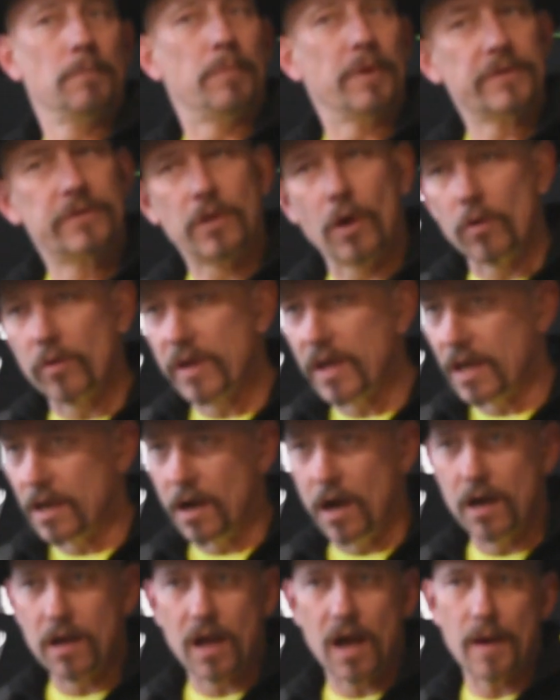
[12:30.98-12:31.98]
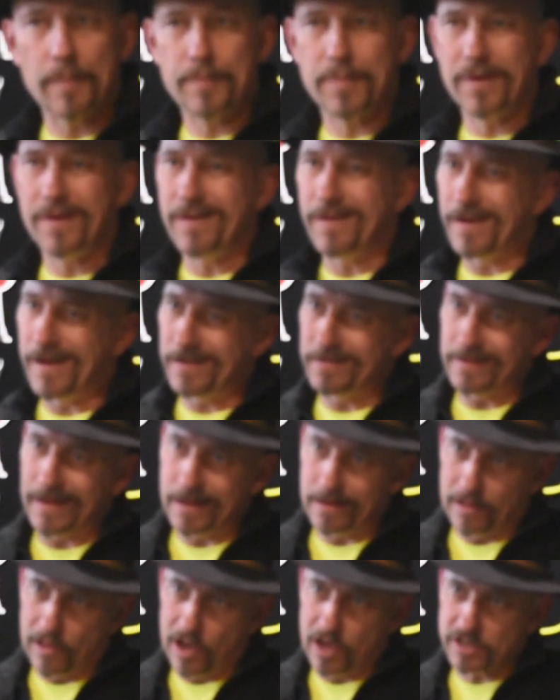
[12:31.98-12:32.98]
But don't get hung up on
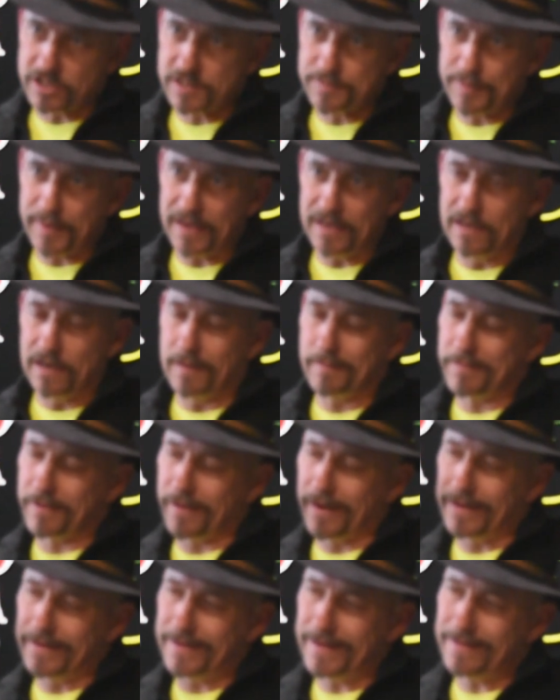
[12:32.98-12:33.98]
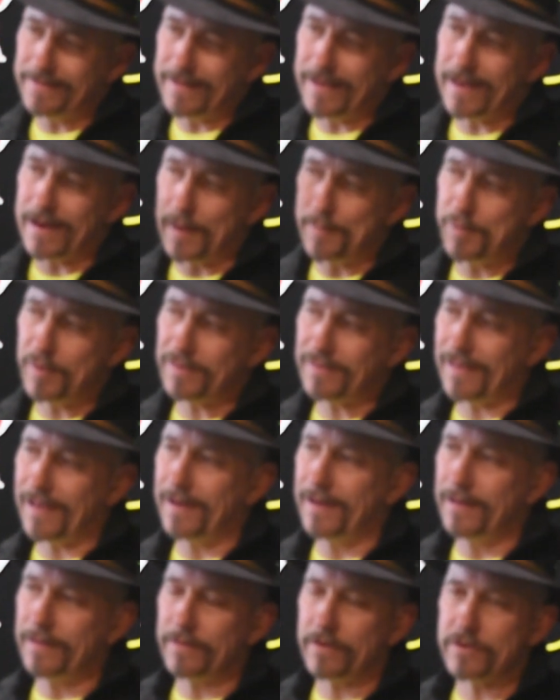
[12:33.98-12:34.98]
that launch speed number. I did that. I put
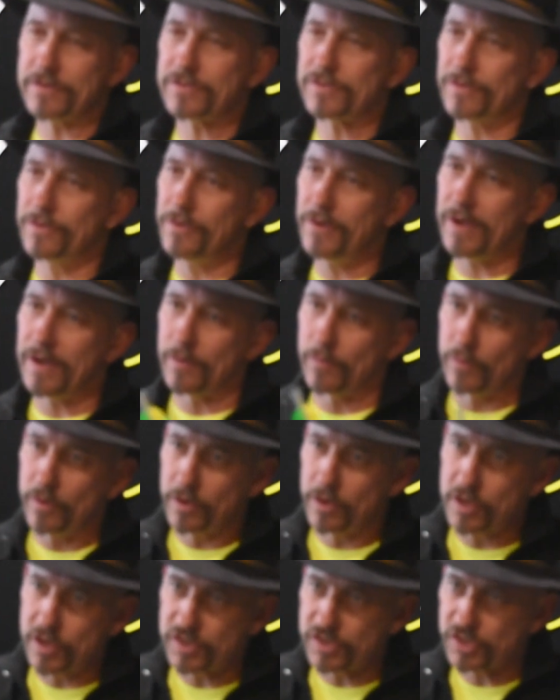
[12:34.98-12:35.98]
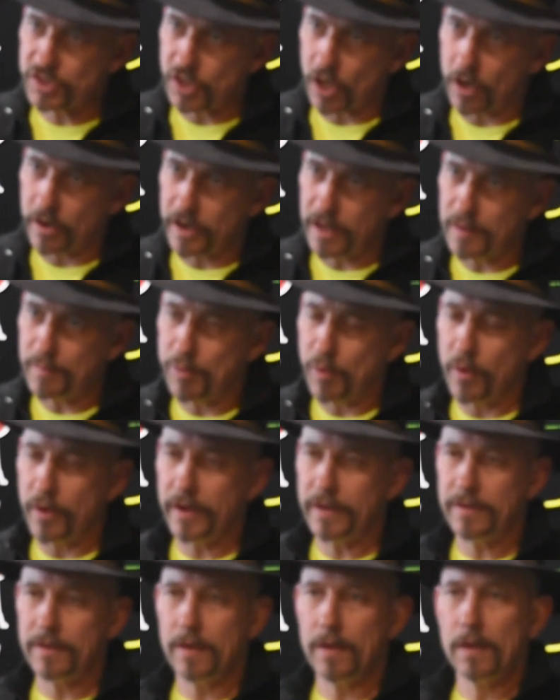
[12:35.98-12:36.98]
that in there so you had a real good starting
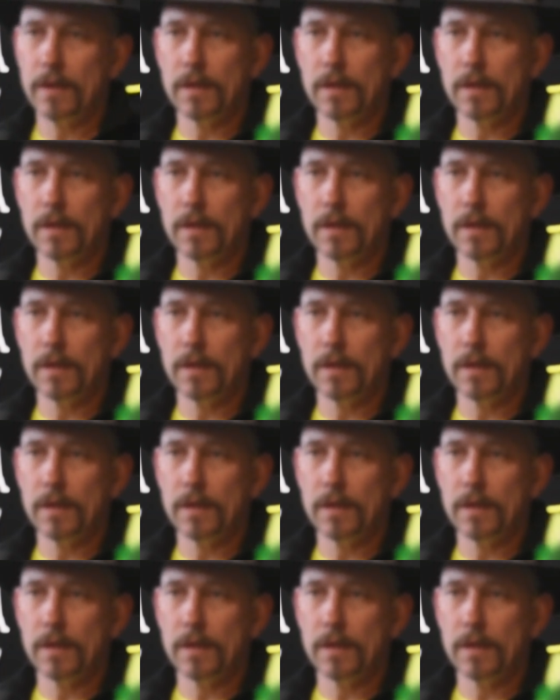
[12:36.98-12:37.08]
point.